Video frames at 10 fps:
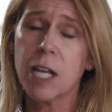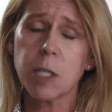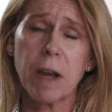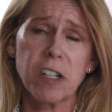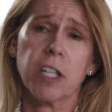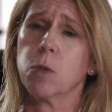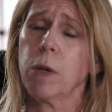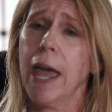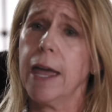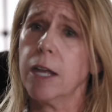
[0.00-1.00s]
especially as
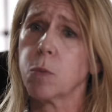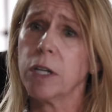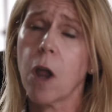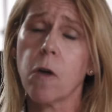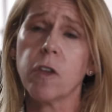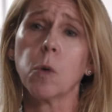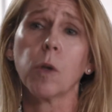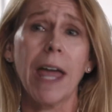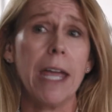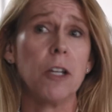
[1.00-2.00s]
we age. We know that you
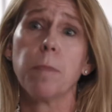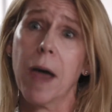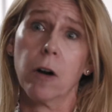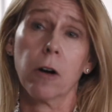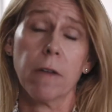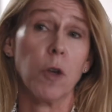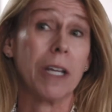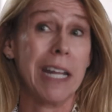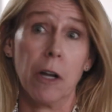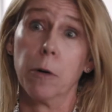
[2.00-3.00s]
will age better if you can hear